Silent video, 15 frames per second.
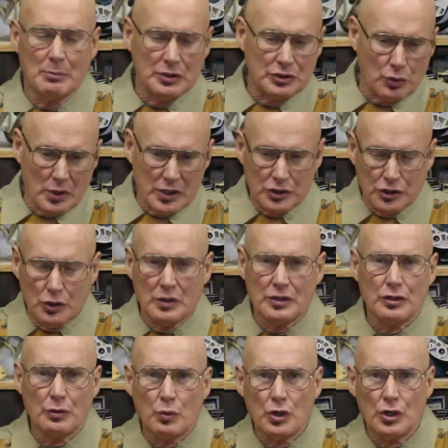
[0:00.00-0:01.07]
between you
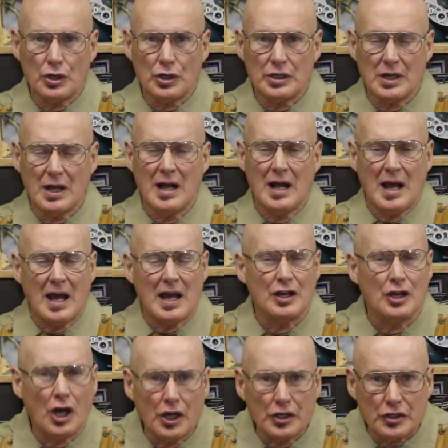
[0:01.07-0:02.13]
and the wood
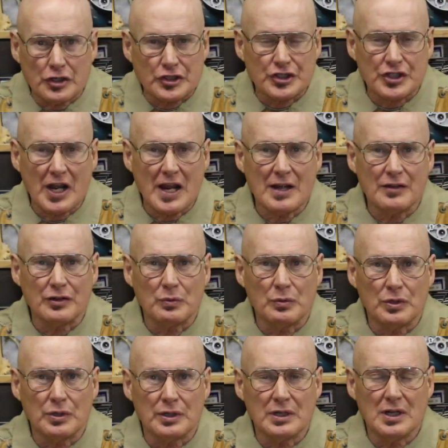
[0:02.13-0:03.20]
and understand the
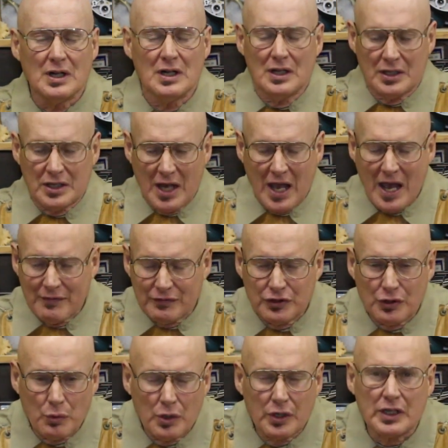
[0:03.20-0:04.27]
wood. You have
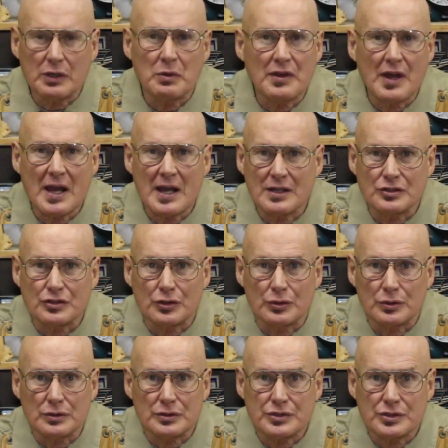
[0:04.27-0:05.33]
to work it with hand
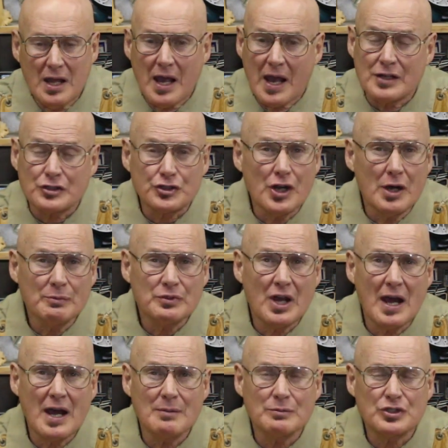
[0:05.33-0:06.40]
tools. And
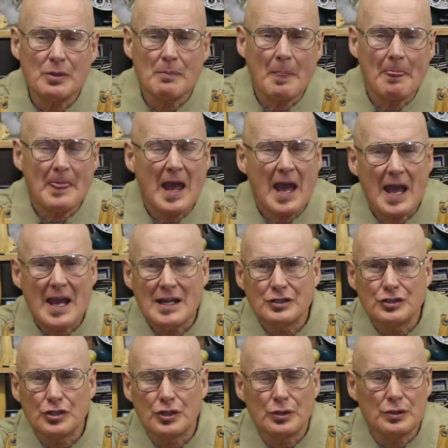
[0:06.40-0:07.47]
sometimes
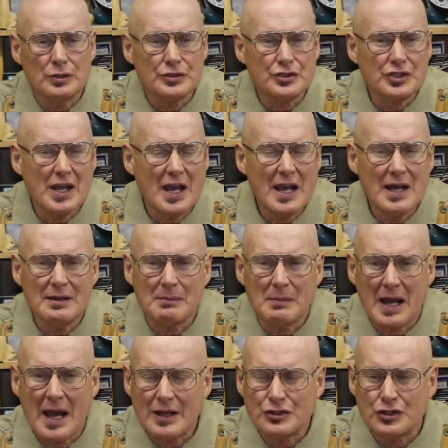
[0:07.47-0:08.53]
hand tools can
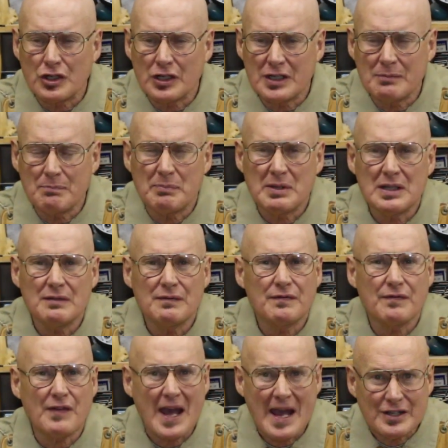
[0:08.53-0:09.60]
actually be
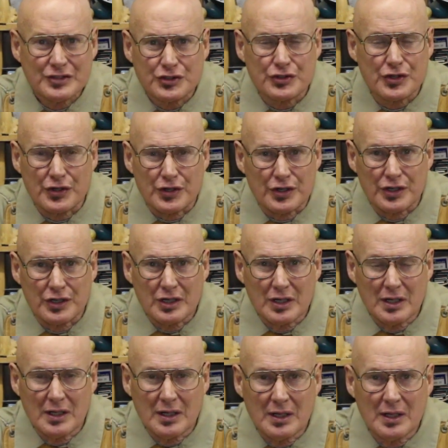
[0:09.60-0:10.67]
faster
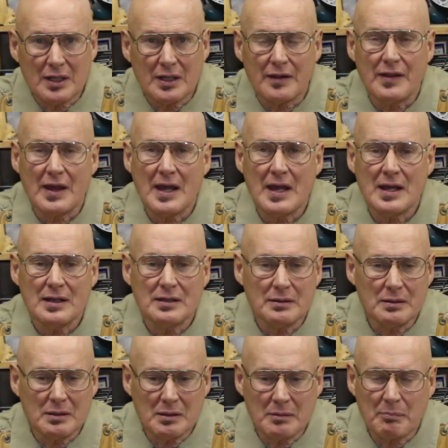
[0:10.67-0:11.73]

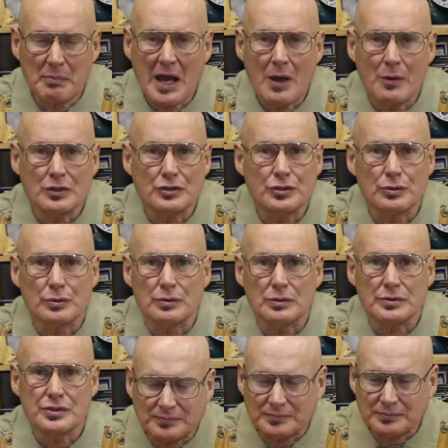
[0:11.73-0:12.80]
than power
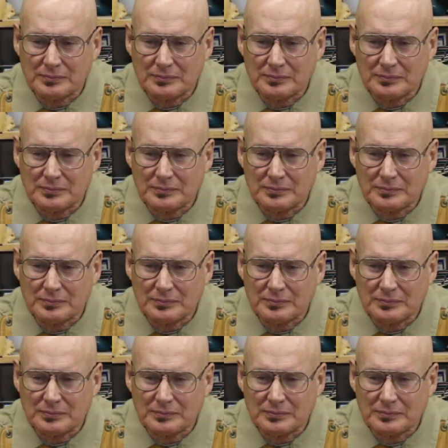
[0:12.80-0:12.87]
tools.